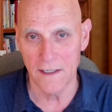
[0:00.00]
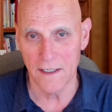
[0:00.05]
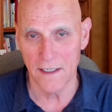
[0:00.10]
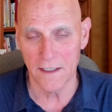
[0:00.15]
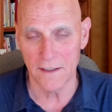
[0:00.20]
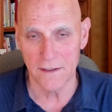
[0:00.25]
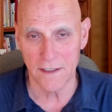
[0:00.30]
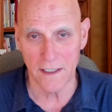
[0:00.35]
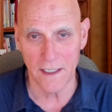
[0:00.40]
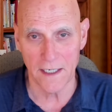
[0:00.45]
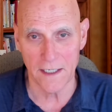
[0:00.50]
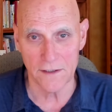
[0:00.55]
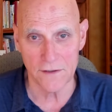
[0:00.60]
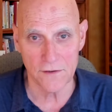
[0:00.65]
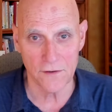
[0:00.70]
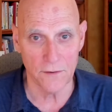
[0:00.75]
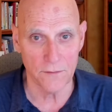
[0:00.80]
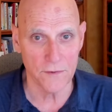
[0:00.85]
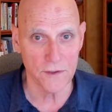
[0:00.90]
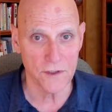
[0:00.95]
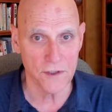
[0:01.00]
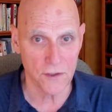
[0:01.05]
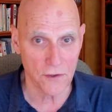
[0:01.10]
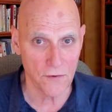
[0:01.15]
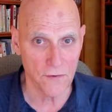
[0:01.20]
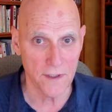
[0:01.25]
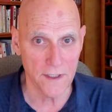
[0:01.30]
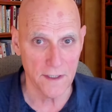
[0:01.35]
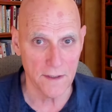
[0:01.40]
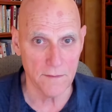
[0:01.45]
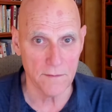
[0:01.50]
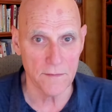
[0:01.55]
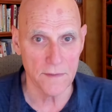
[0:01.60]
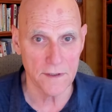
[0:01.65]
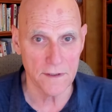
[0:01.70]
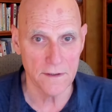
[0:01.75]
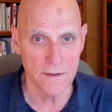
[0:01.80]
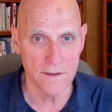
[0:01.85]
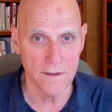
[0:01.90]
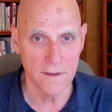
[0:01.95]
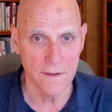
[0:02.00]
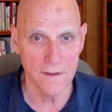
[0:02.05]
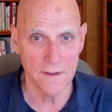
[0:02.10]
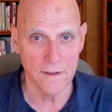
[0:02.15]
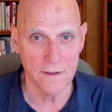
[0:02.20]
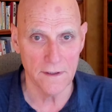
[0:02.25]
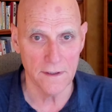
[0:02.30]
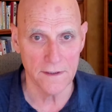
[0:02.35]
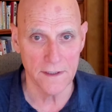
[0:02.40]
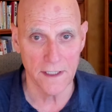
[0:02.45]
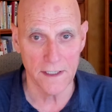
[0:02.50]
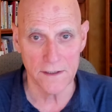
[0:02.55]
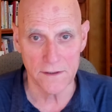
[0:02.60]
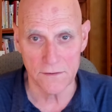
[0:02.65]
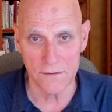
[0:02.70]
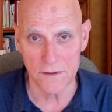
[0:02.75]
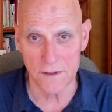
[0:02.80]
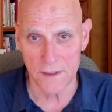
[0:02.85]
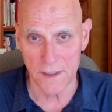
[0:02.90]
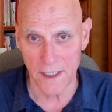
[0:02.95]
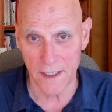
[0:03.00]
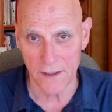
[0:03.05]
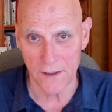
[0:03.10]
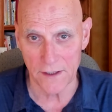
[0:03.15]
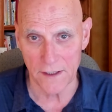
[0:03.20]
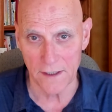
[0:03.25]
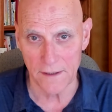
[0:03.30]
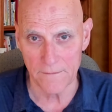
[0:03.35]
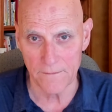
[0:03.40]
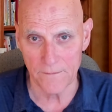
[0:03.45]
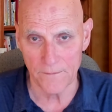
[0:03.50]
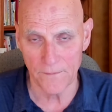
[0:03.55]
And the answer almost screams that the answer is nothing.